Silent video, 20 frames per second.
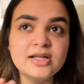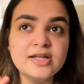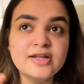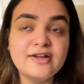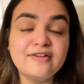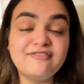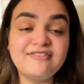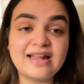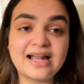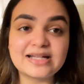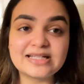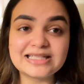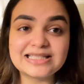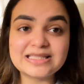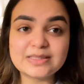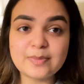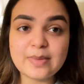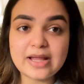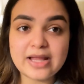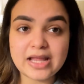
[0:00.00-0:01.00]

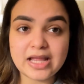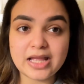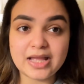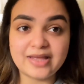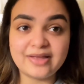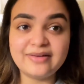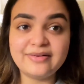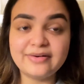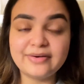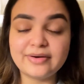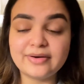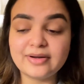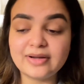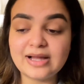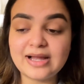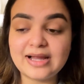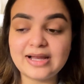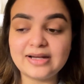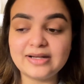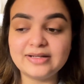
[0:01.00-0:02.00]
flattens my hair,
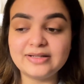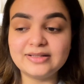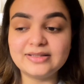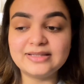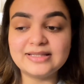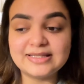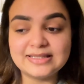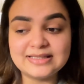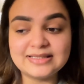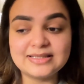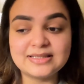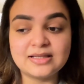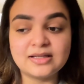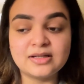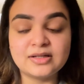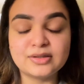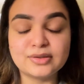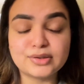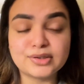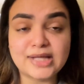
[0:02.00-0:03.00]
and this
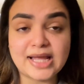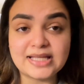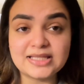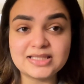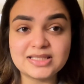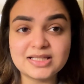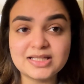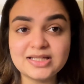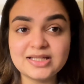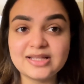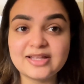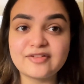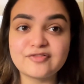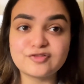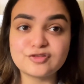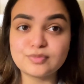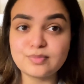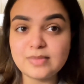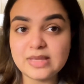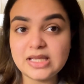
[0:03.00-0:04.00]
Dyson
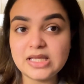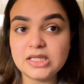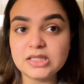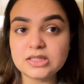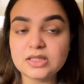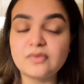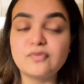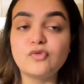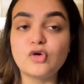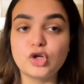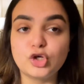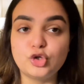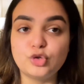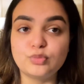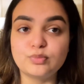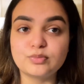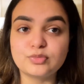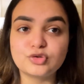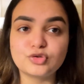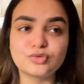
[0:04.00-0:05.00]
gives me some
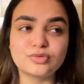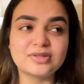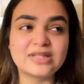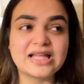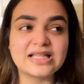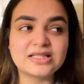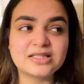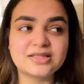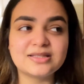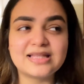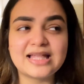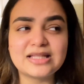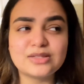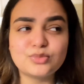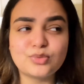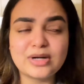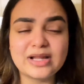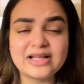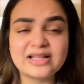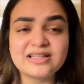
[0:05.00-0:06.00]
volume. So that's
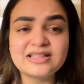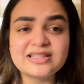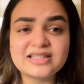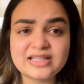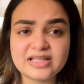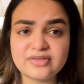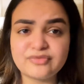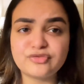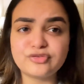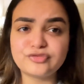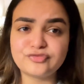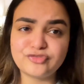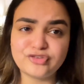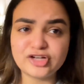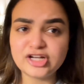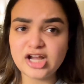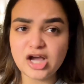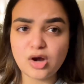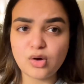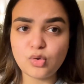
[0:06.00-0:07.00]
what I can say for
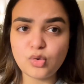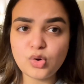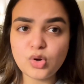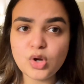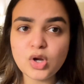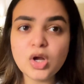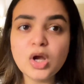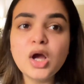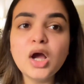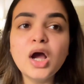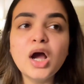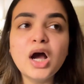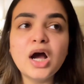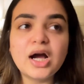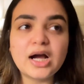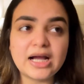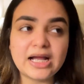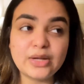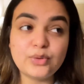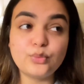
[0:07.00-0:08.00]
now.
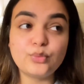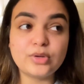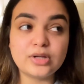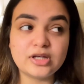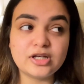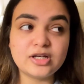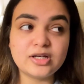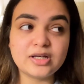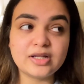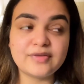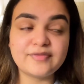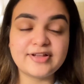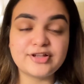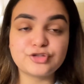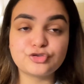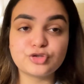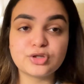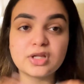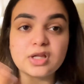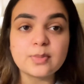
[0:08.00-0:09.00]
I will
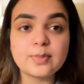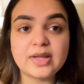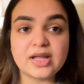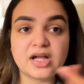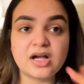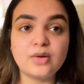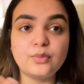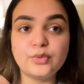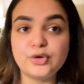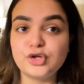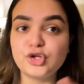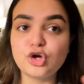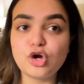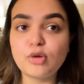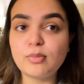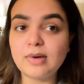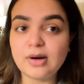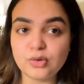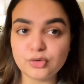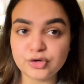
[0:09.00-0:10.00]
eventually make a video
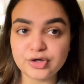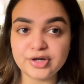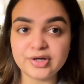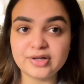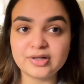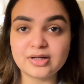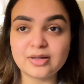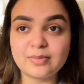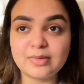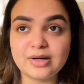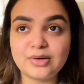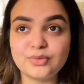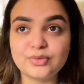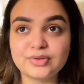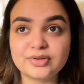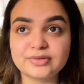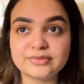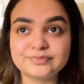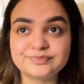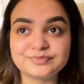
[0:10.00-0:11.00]
about it, about
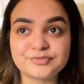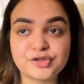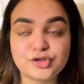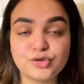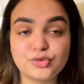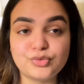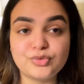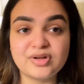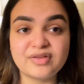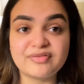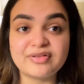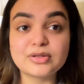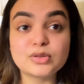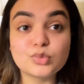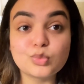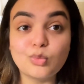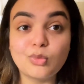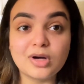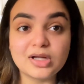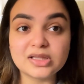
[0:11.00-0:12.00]
you know, if it's
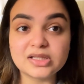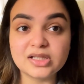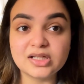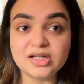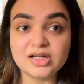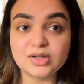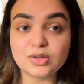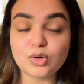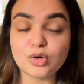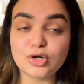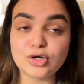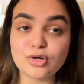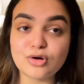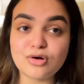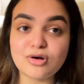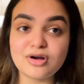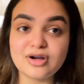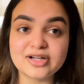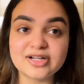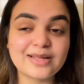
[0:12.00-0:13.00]
worth it or
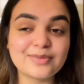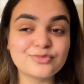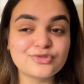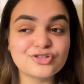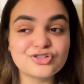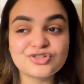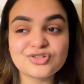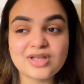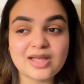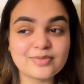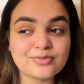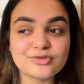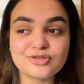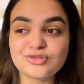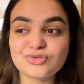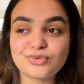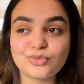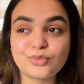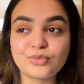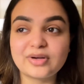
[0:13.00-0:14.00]
not. I'm
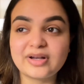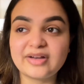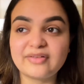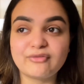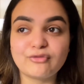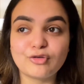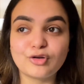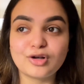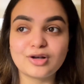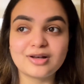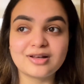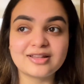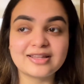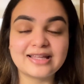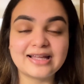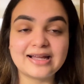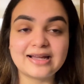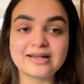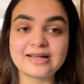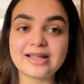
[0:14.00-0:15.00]
just so grateful
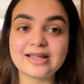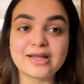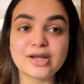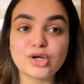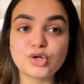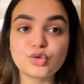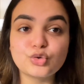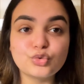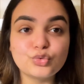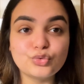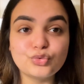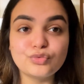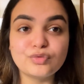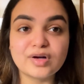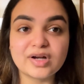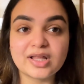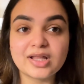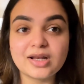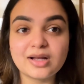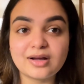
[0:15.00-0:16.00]
that I get to do
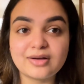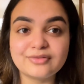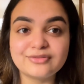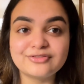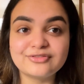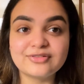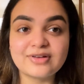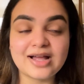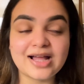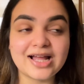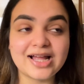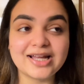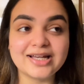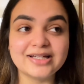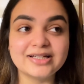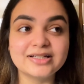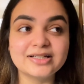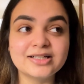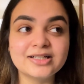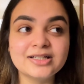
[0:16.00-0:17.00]
what I love,
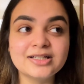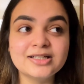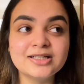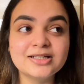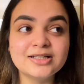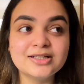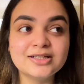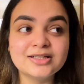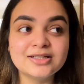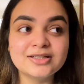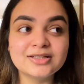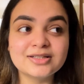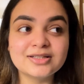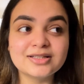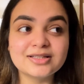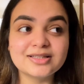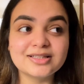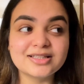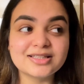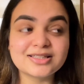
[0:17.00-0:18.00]
and
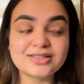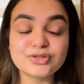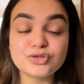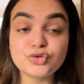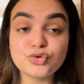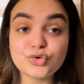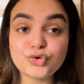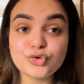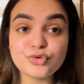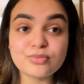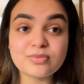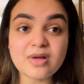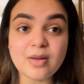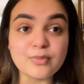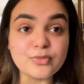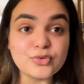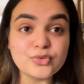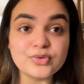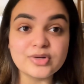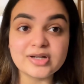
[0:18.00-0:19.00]
this YouTube
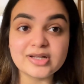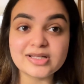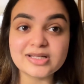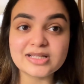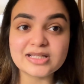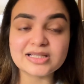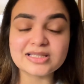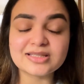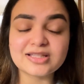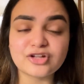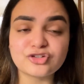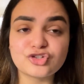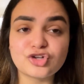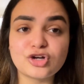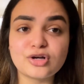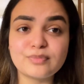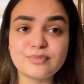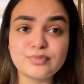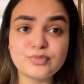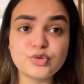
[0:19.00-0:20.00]
community is such
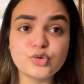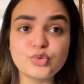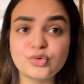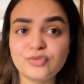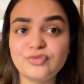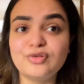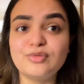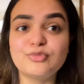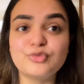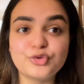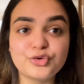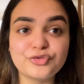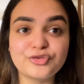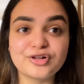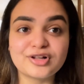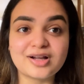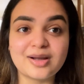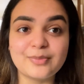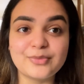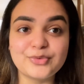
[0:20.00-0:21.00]
a beautiful
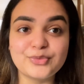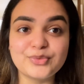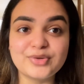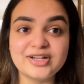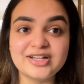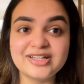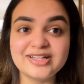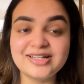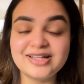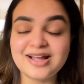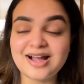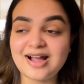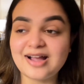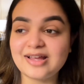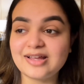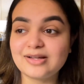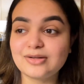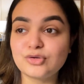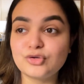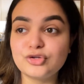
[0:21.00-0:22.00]
community.
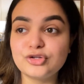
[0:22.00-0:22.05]
I